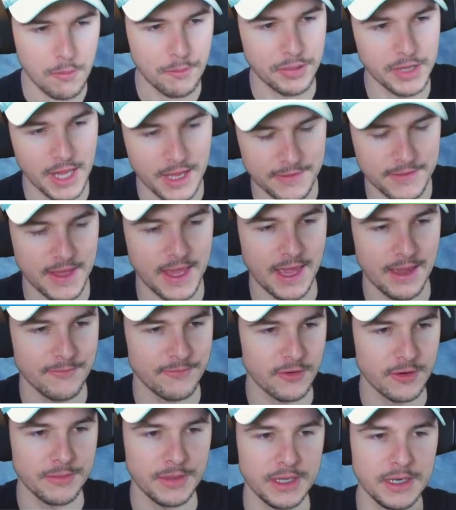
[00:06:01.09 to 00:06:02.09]
play the game
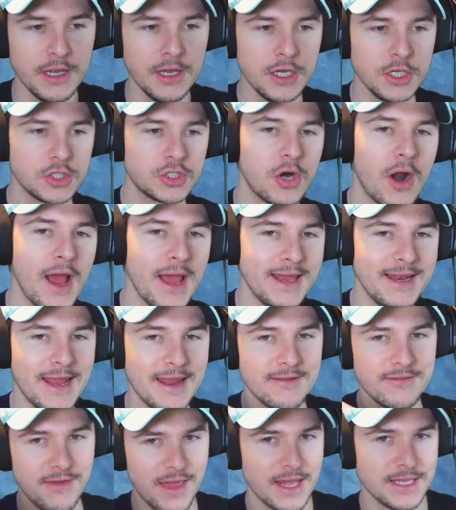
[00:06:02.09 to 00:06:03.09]
for a bit, try and
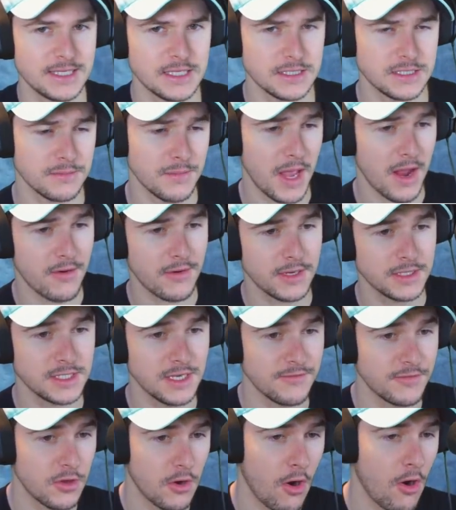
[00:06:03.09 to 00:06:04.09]
advance in some areas
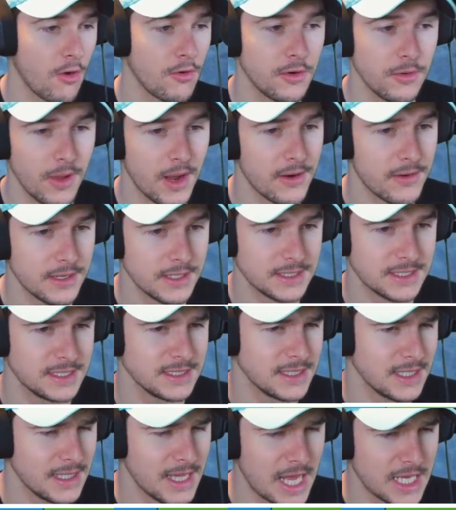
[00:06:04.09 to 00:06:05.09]
if there are new areas
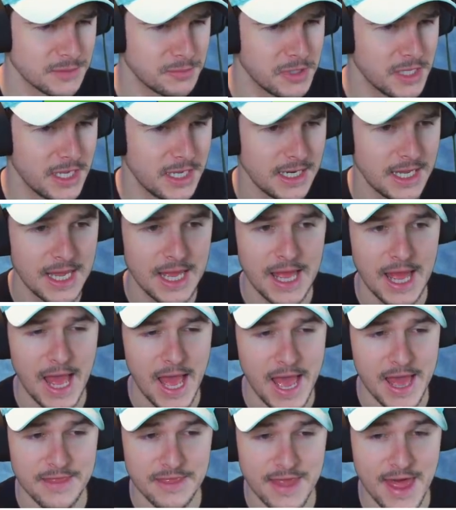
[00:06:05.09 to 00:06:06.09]
since I last played,
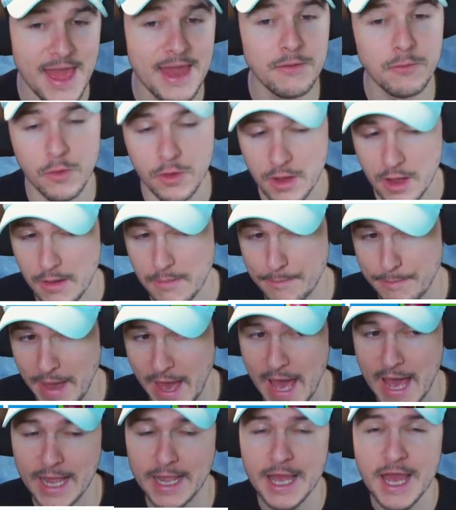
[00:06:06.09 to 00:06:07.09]
and then we'll come
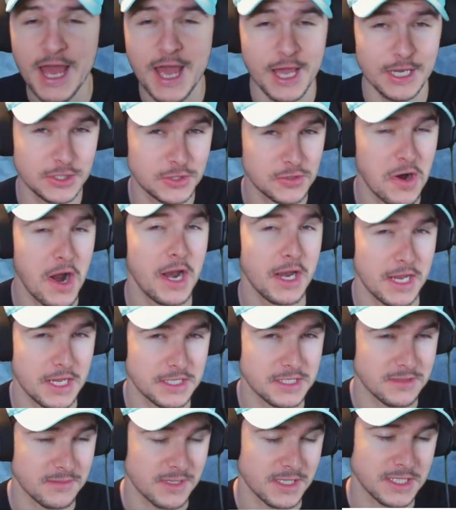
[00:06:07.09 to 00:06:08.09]
back and try and get
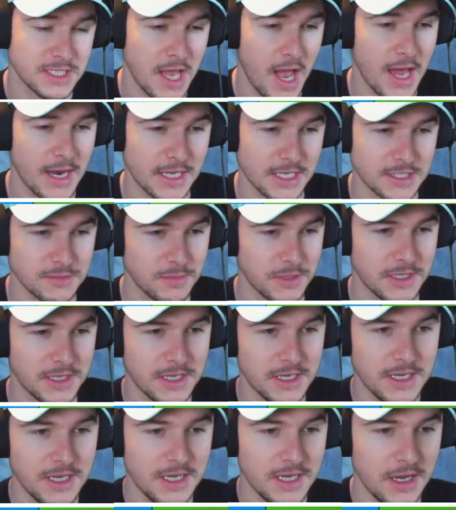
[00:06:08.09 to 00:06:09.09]
some exotics. But
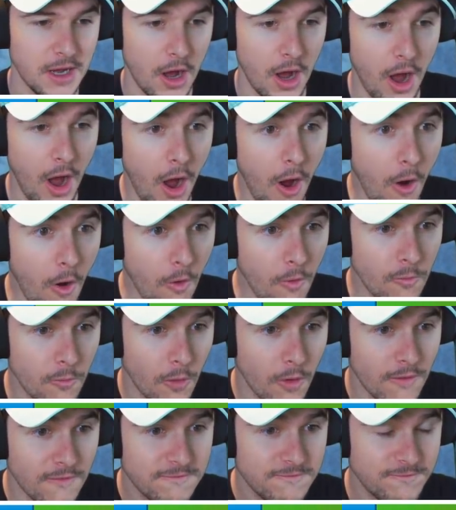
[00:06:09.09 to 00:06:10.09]

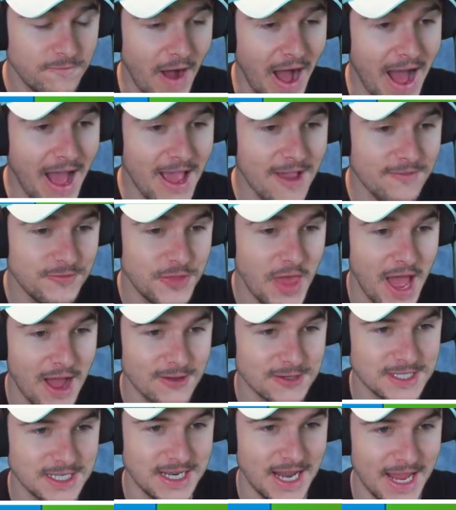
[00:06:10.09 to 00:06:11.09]
Oh,
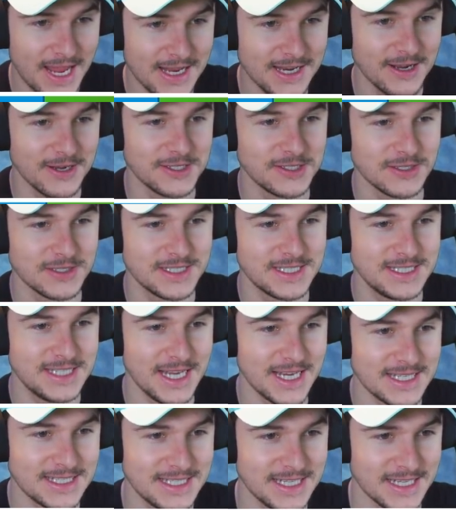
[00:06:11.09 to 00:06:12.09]

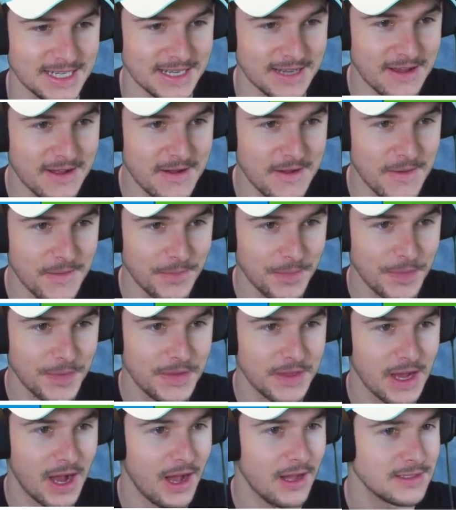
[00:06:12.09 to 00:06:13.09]
5,860.
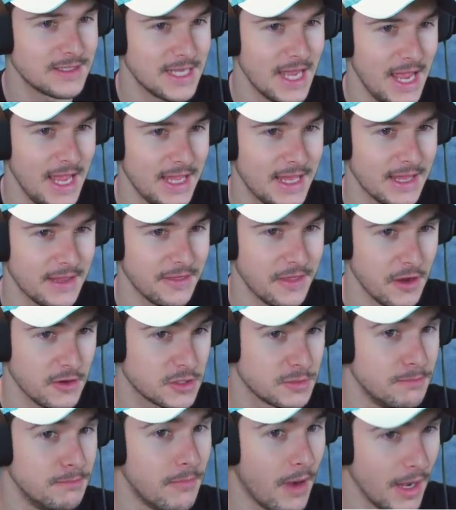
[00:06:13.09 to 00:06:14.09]
I'll take it.
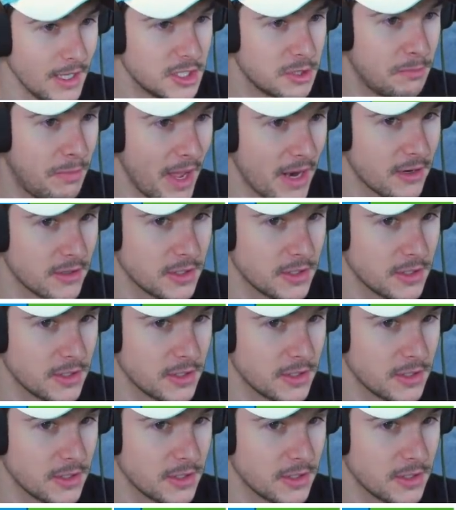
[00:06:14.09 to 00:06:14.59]
There's much better